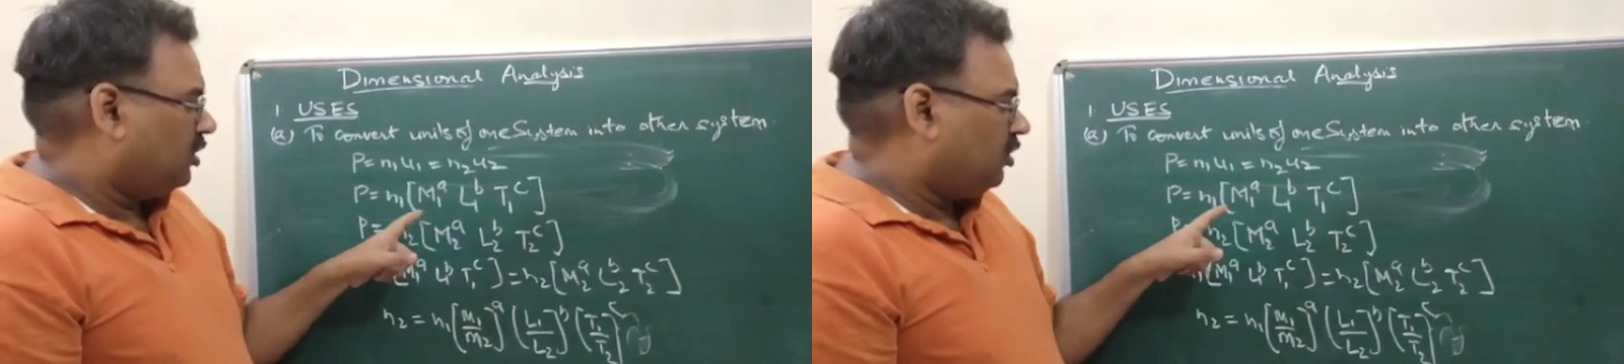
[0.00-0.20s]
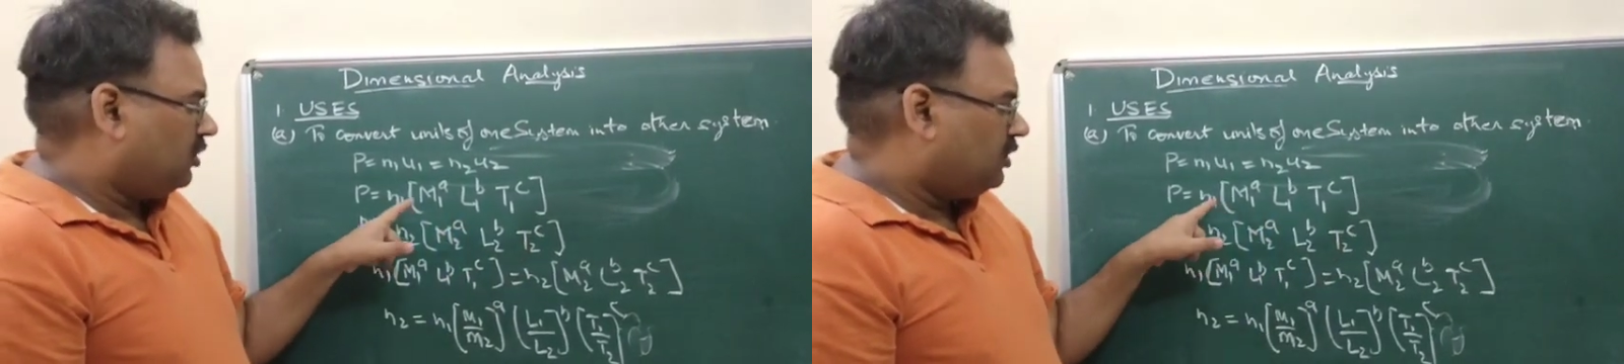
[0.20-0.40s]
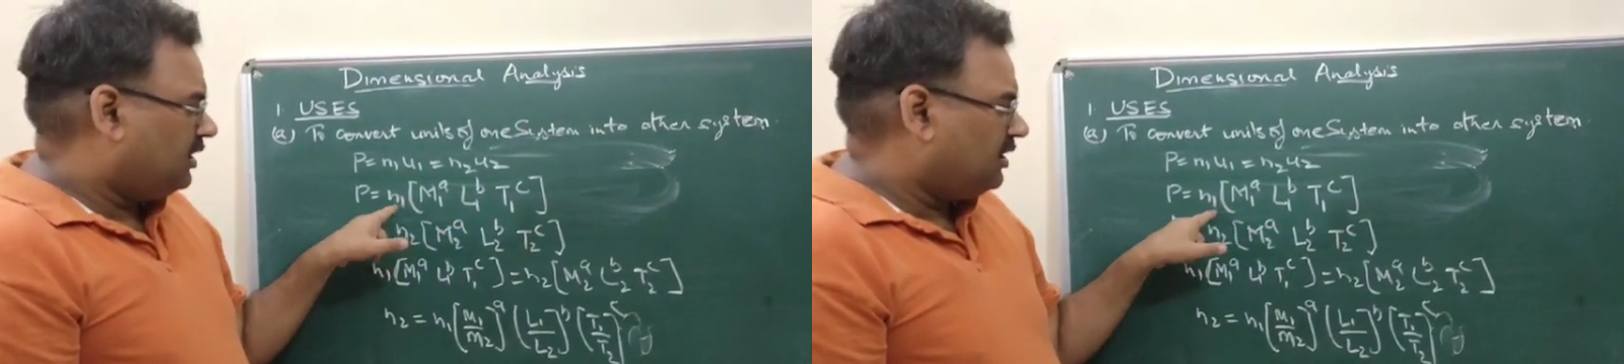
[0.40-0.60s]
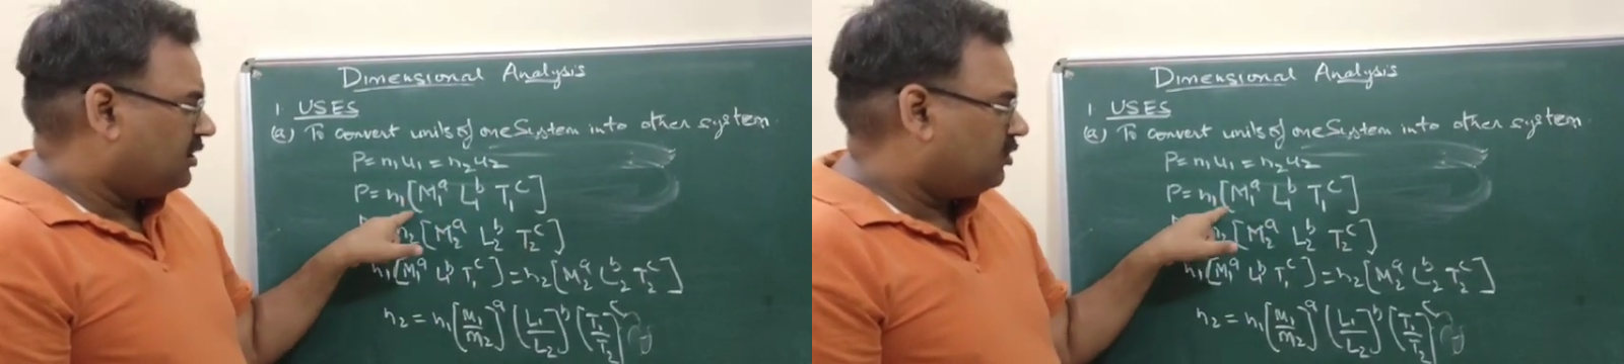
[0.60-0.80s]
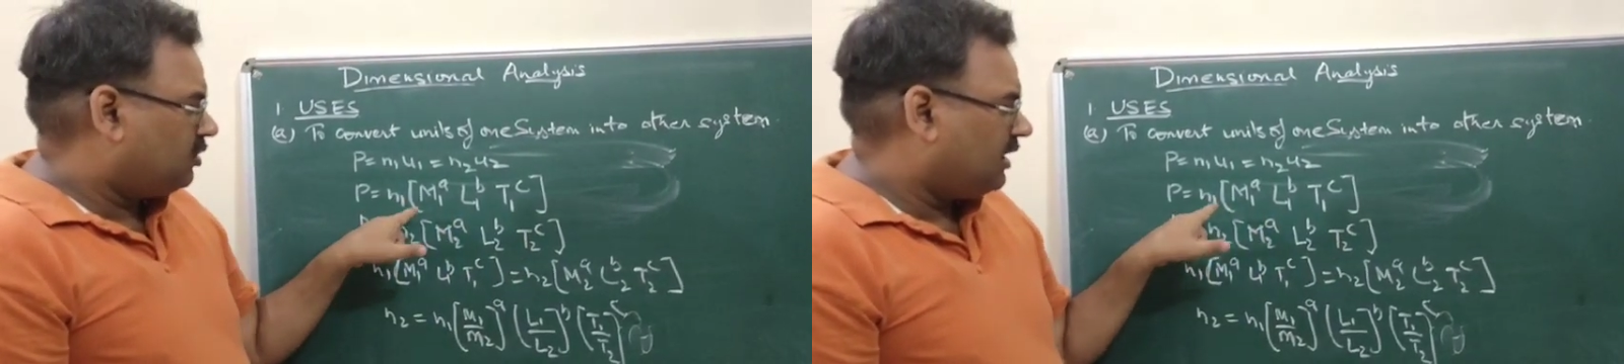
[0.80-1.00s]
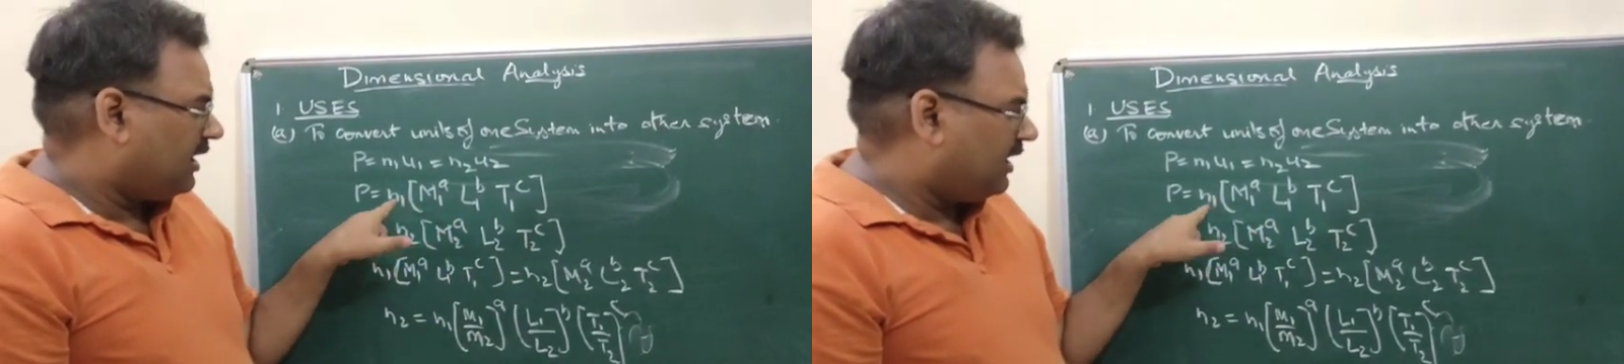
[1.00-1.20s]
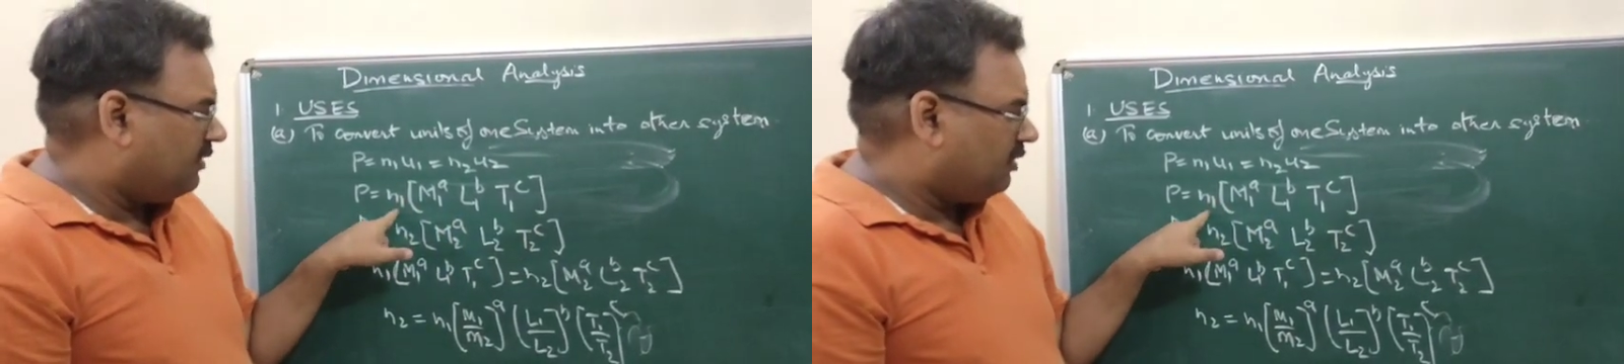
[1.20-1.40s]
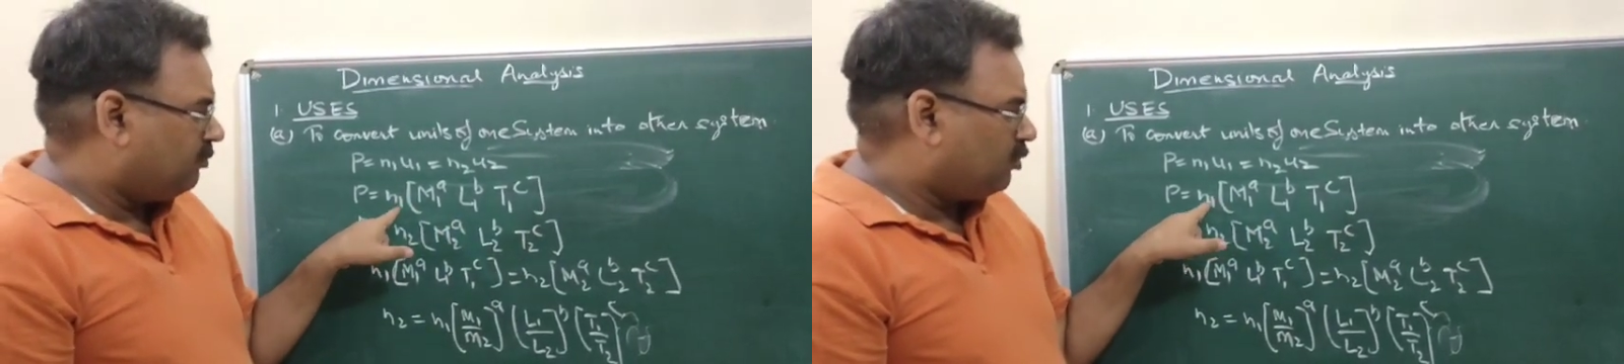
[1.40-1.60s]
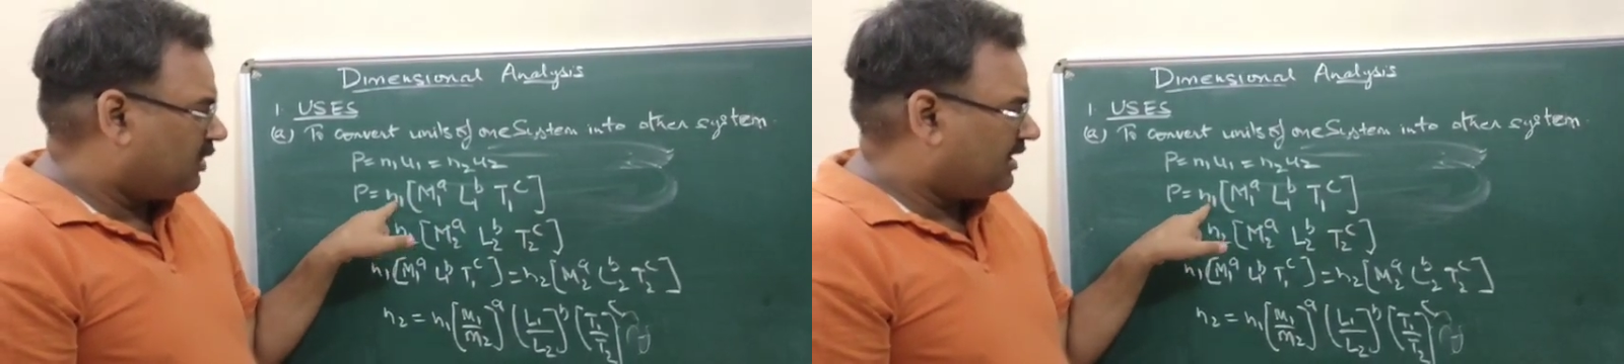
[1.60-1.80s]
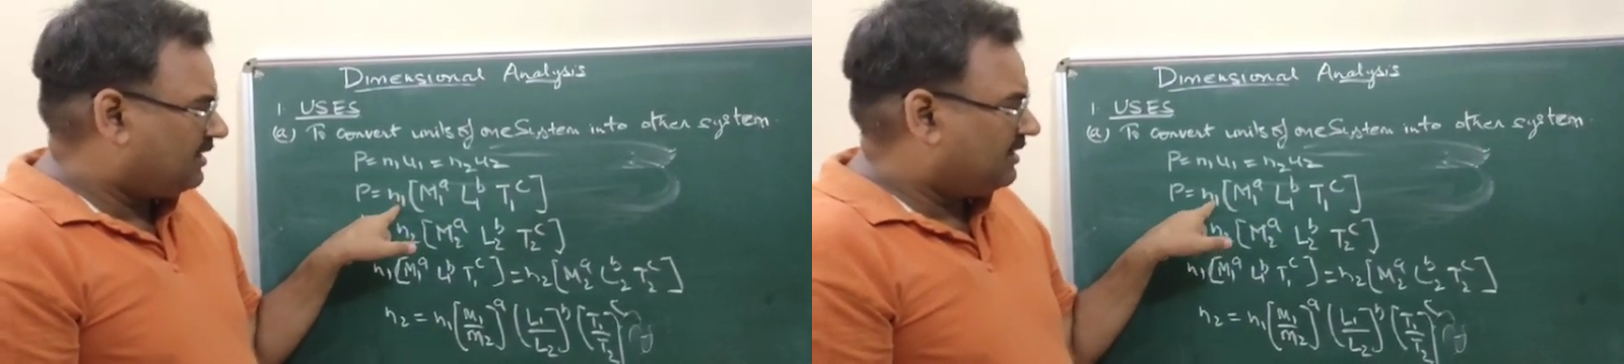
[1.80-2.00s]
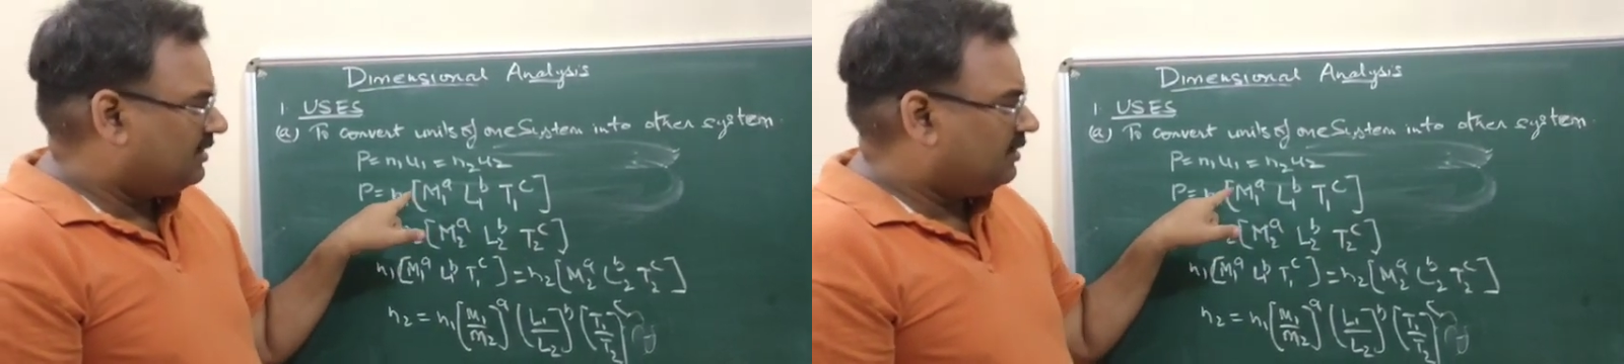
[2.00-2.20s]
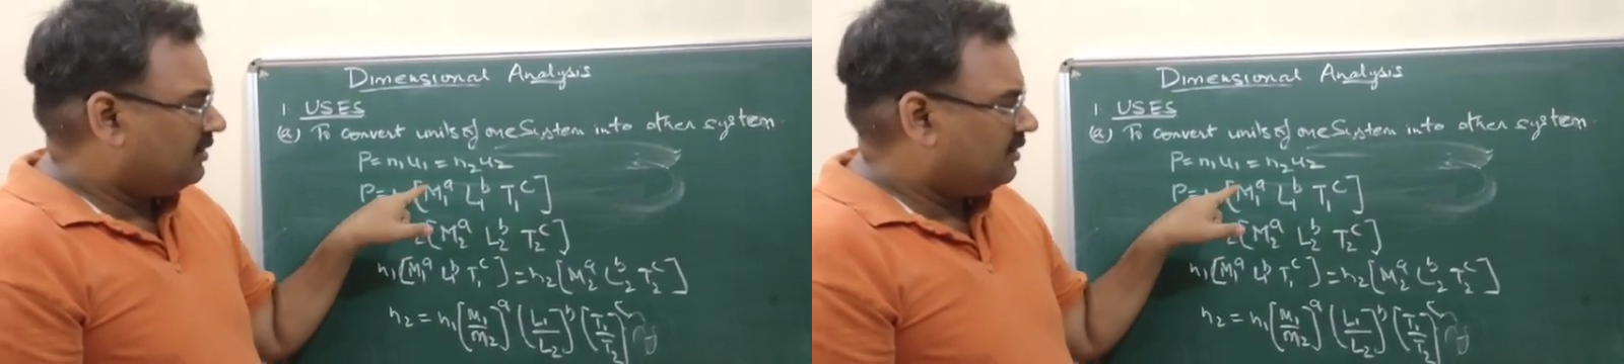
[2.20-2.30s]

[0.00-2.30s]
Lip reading: Now these N product